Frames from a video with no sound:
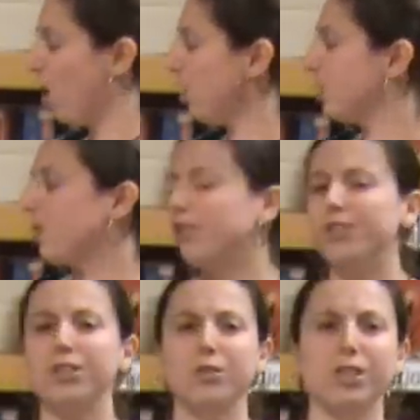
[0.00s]
Also,
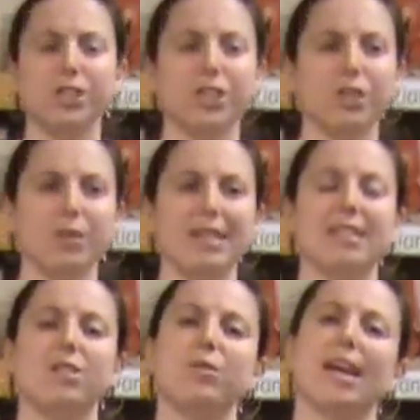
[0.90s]
another thing you can do
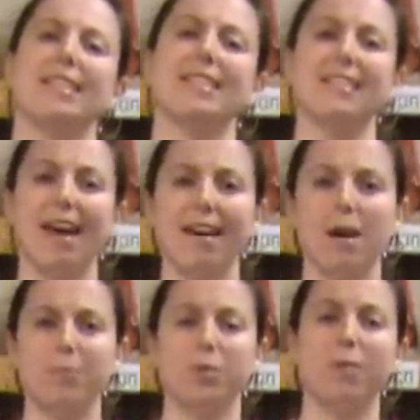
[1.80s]
is you can set
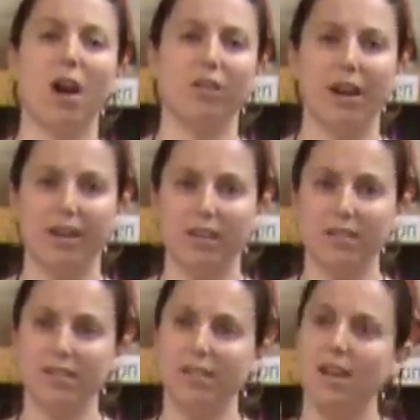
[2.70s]
up your MARC
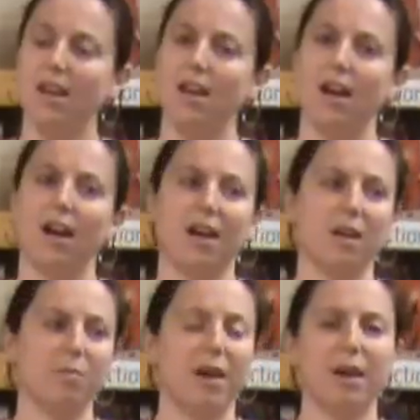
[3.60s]
records.
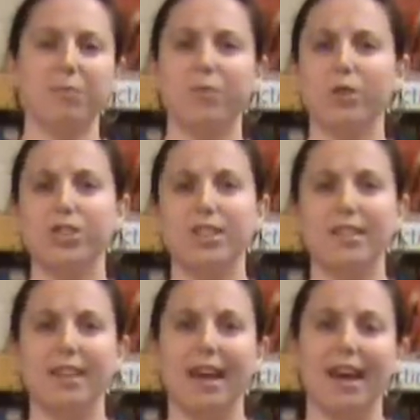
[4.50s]
I'm
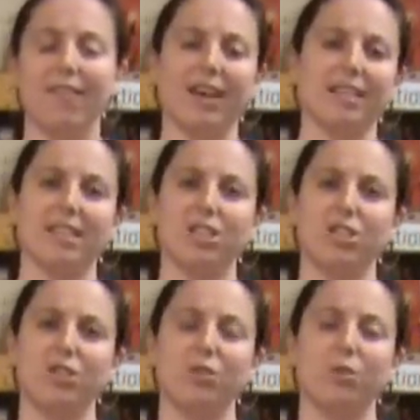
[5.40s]
fortunate that I have
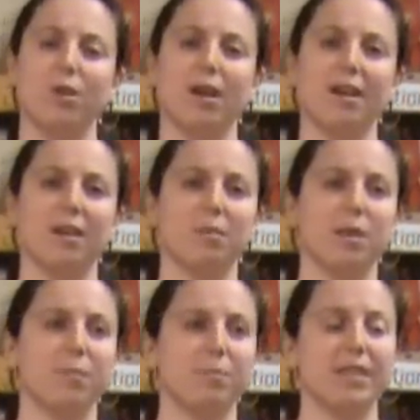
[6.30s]
access to
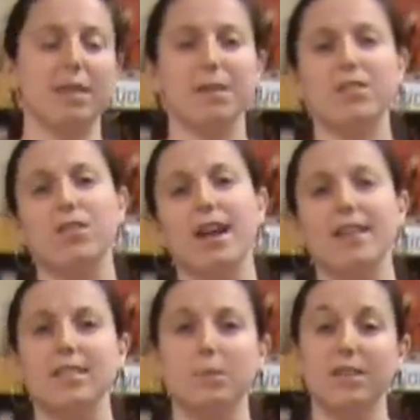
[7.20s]
a database called
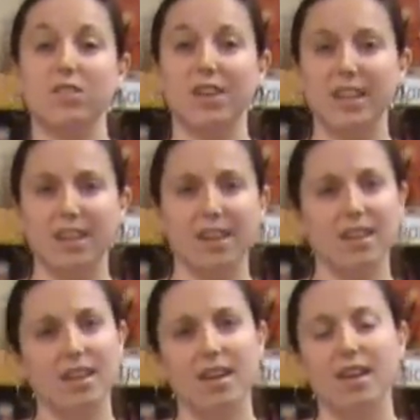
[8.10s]
Access Pennsylvania
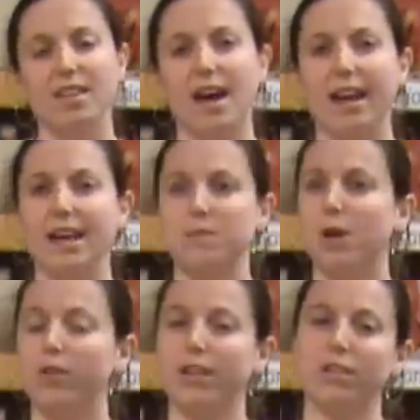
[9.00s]
that has
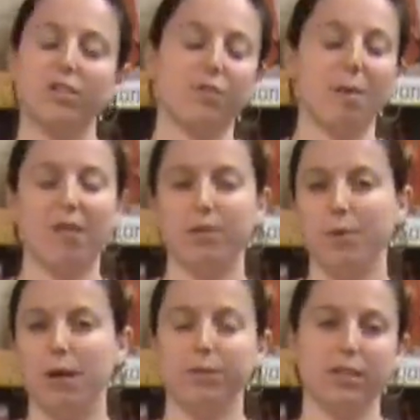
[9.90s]
MARC records from every
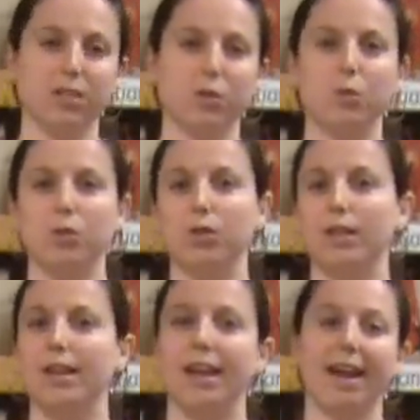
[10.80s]
public
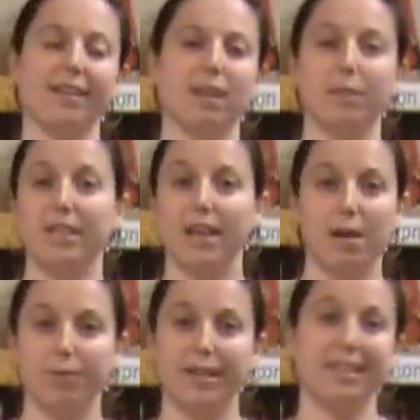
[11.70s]
school and academic
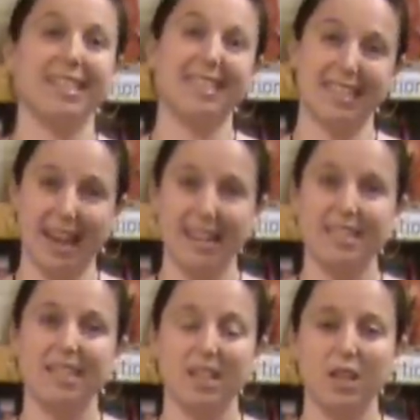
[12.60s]
library in the
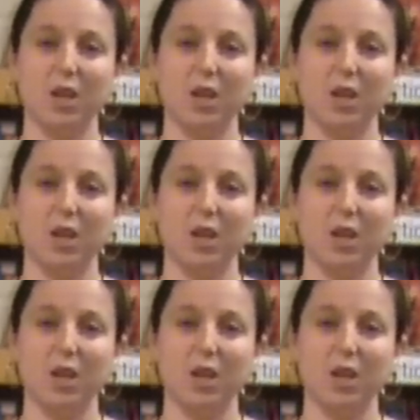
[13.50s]
state,